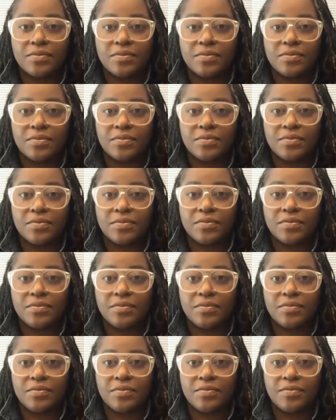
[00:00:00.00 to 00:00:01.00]

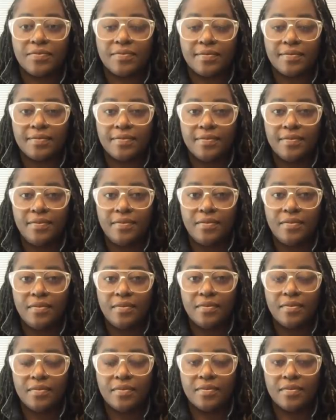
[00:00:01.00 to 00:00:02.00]

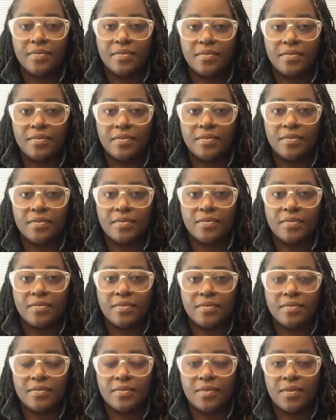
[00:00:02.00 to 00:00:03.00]

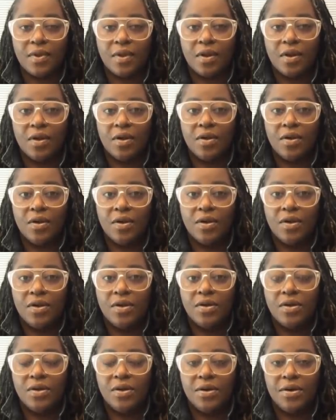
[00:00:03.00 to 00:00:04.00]

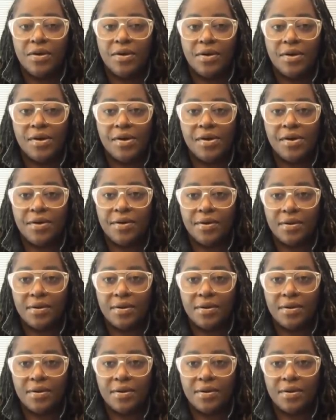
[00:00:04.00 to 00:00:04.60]
The person shown says nothing.